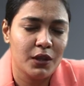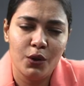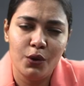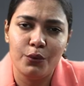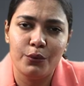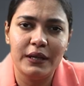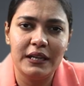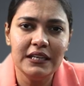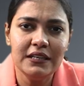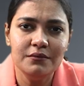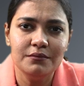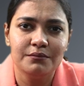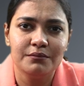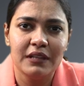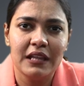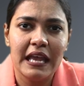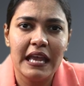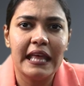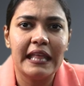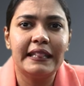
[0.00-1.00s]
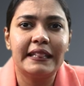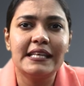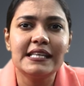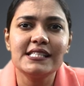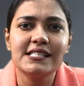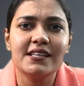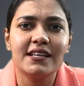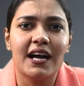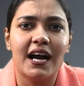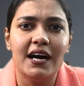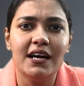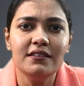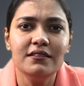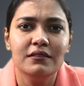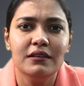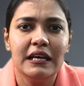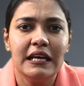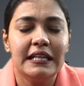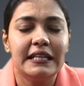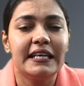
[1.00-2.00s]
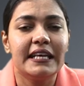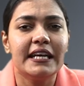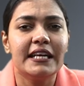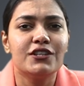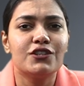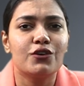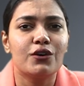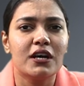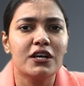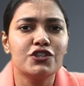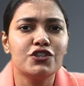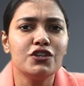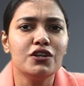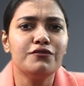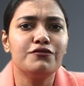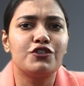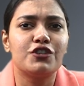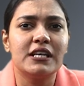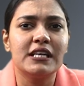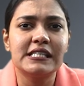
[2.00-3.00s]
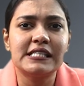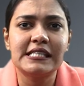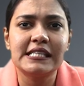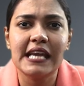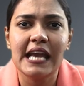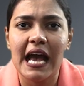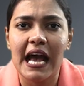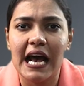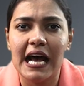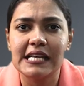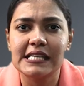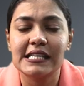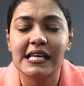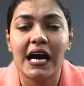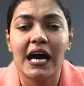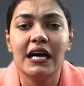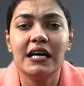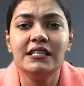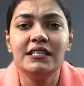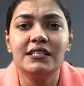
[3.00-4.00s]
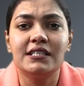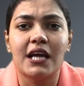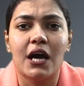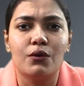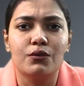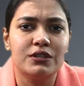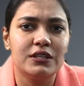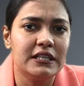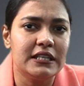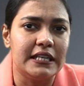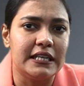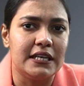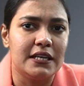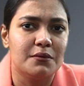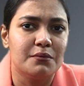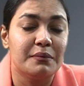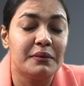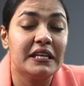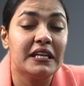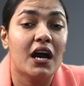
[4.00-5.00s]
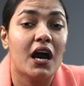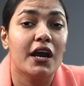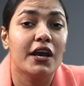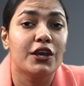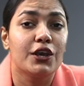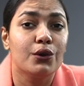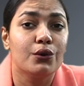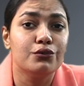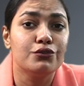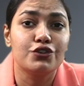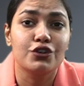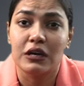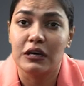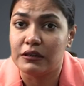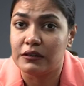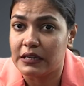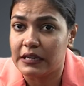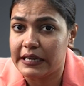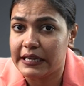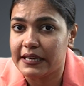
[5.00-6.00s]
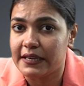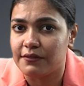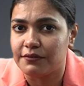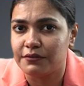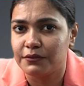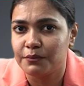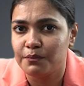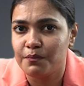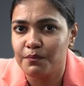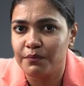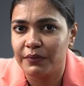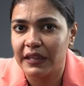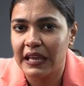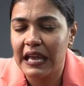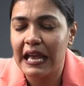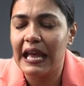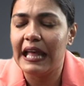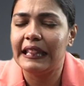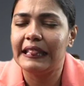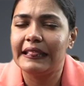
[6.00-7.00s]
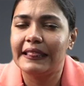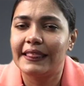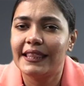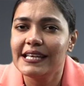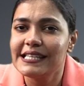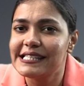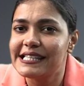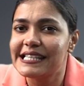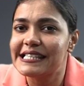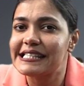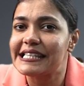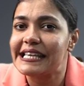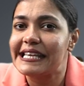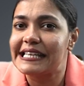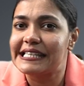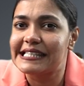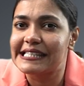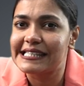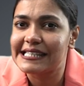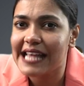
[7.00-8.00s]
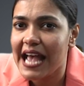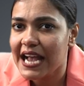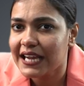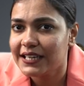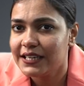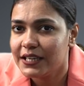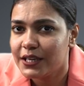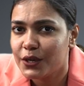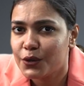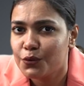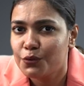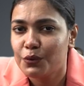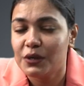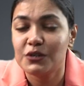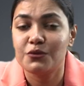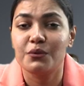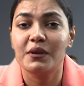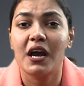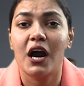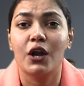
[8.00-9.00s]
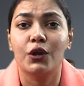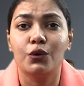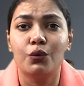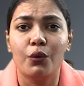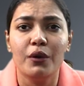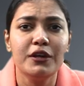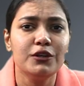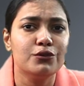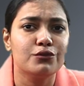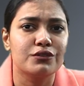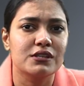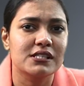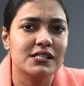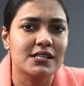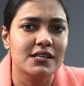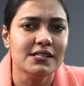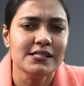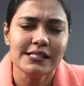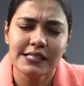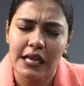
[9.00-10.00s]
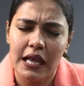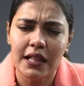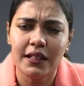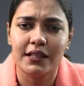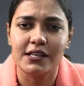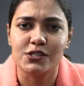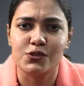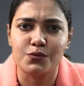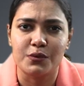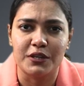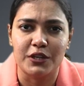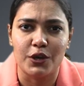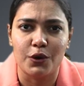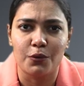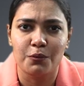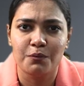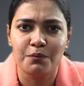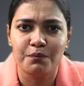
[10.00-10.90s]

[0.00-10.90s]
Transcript: Well, in this regard, the introduction of GST has undoubtedly been a huge relief. And this is exactly what we are going to discuss in this video.